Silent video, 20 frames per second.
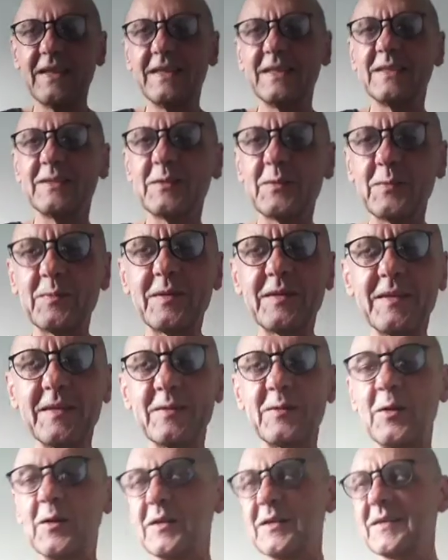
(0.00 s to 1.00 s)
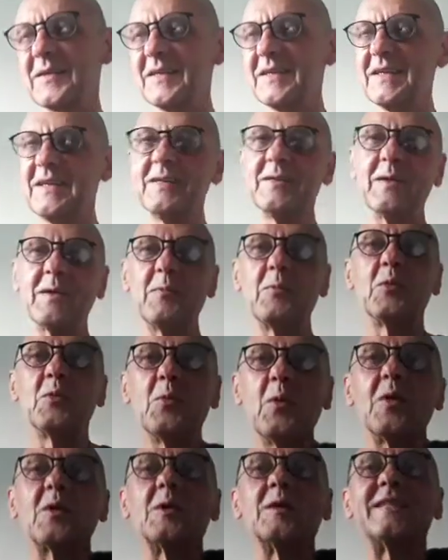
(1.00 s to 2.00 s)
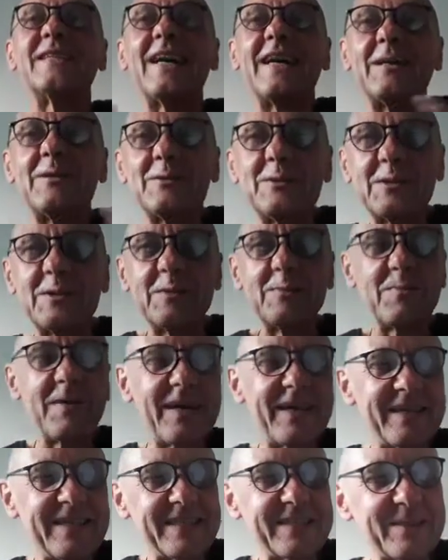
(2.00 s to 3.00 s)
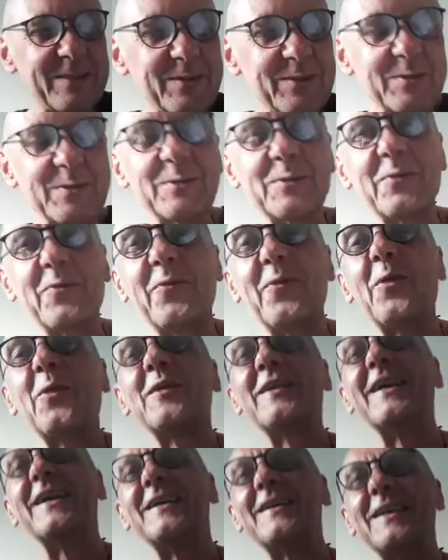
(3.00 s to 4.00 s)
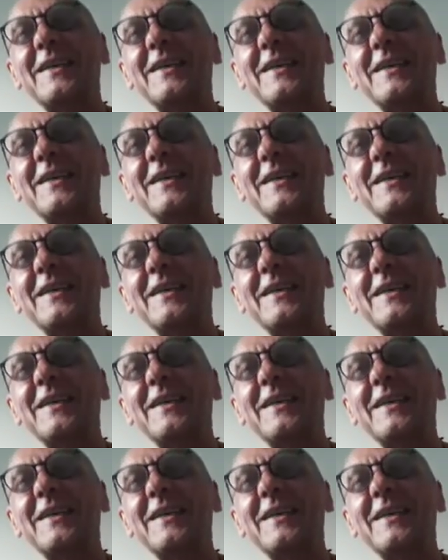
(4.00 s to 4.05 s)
So walk 1,000 miles to fall down